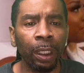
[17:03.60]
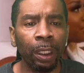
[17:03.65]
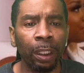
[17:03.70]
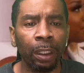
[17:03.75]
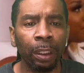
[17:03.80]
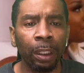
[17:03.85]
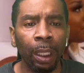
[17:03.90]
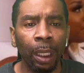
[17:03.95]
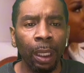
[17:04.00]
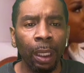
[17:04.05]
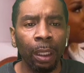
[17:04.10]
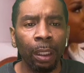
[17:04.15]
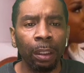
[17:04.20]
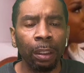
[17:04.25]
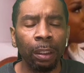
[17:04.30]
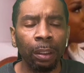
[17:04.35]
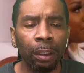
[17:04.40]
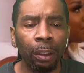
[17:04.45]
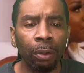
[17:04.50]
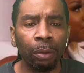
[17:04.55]
and,
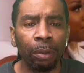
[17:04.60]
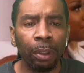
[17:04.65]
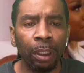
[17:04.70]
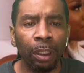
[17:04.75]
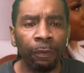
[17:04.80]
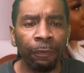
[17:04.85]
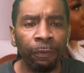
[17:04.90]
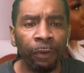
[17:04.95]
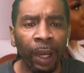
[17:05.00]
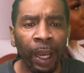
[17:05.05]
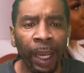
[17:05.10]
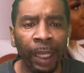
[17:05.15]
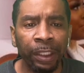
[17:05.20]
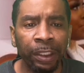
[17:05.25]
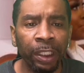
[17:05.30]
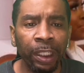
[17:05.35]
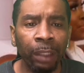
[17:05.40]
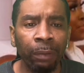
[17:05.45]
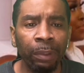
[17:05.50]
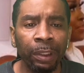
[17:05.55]
you know, fried
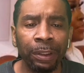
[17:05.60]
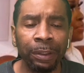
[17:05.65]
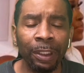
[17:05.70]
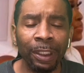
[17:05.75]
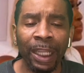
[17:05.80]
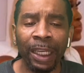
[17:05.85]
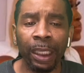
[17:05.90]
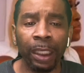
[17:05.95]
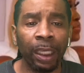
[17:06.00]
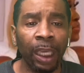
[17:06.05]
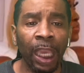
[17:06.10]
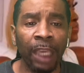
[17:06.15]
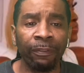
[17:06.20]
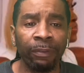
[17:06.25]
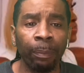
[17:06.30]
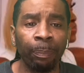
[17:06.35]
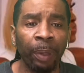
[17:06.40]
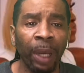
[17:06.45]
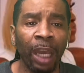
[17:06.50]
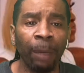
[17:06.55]
chicken, which looked like it came
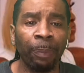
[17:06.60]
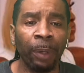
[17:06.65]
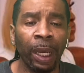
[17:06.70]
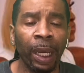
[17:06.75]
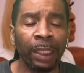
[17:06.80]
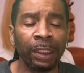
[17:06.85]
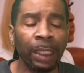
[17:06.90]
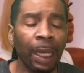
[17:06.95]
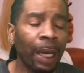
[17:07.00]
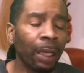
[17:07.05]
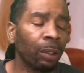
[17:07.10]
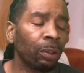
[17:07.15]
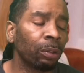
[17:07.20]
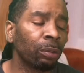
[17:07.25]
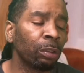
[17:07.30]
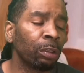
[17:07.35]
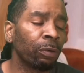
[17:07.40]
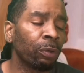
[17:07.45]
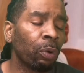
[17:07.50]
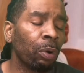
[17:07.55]
from Popeyes. I don't
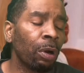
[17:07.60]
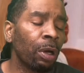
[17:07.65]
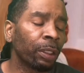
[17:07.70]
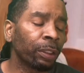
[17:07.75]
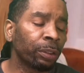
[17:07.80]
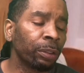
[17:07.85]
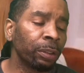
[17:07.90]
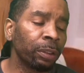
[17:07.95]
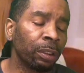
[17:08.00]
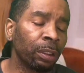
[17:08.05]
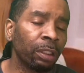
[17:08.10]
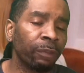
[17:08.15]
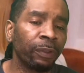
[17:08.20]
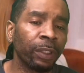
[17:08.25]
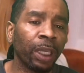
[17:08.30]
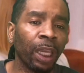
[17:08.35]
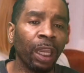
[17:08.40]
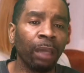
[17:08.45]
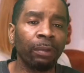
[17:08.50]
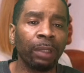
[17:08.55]
know if Quad cooked it or if it
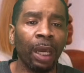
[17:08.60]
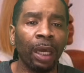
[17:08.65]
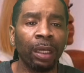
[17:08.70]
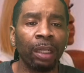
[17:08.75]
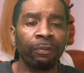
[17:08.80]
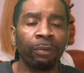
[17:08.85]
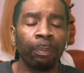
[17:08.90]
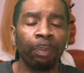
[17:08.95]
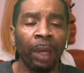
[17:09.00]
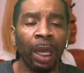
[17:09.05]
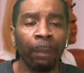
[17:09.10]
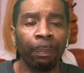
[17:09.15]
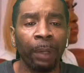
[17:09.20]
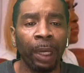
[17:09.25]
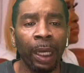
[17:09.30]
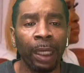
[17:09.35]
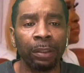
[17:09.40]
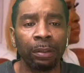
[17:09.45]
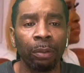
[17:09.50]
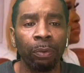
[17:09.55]
came down there from
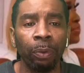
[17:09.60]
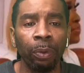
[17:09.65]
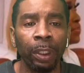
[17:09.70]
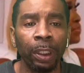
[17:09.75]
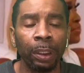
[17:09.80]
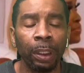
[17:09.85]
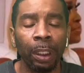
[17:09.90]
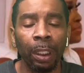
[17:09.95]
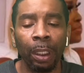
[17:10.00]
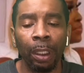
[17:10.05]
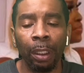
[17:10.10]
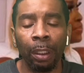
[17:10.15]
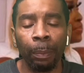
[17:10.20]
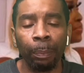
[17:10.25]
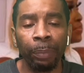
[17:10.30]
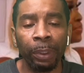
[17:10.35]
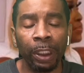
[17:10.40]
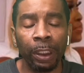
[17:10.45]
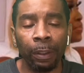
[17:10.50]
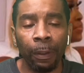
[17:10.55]
Popeyes or what,
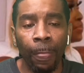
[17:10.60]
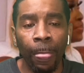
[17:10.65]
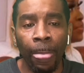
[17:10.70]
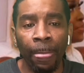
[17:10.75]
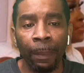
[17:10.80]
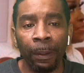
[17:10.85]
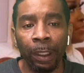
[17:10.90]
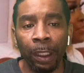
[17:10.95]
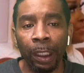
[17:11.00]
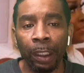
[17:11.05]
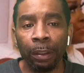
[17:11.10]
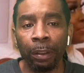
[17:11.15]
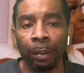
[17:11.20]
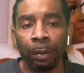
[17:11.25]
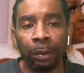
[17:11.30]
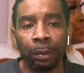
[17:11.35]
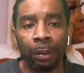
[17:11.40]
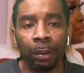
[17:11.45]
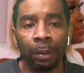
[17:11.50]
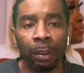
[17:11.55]
but it
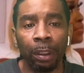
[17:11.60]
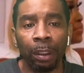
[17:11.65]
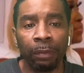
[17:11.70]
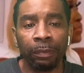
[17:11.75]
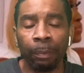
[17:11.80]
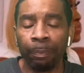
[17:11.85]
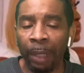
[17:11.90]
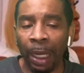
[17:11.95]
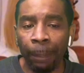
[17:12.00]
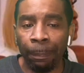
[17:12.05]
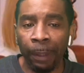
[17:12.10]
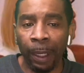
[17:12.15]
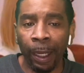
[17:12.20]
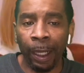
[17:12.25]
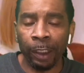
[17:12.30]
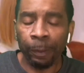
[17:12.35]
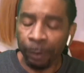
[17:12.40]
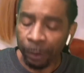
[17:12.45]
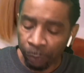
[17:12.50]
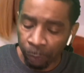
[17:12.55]
looked of the
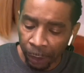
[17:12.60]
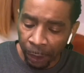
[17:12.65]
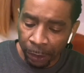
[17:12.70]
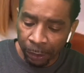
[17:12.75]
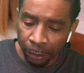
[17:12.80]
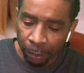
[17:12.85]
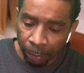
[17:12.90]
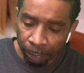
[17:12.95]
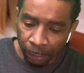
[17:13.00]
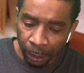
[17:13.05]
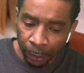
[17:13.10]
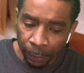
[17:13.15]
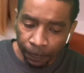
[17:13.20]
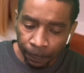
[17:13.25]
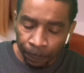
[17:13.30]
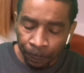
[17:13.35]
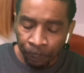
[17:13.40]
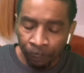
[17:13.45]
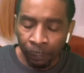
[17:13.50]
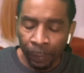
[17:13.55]
Popeyes persuasion to me.
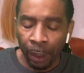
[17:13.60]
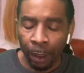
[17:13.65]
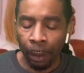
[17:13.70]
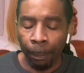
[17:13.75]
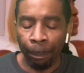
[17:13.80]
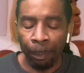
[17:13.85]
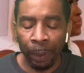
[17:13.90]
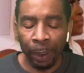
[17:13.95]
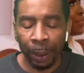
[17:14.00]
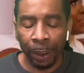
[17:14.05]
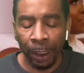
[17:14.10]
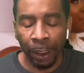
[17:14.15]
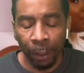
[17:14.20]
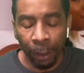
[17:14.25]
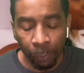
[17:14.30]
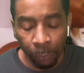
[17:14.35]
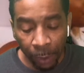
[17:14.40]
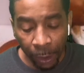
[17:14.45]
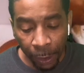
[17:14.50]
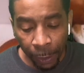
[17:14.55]
But
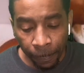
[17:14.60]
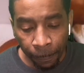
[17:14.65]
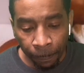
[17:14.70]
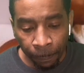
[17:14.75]
anyway,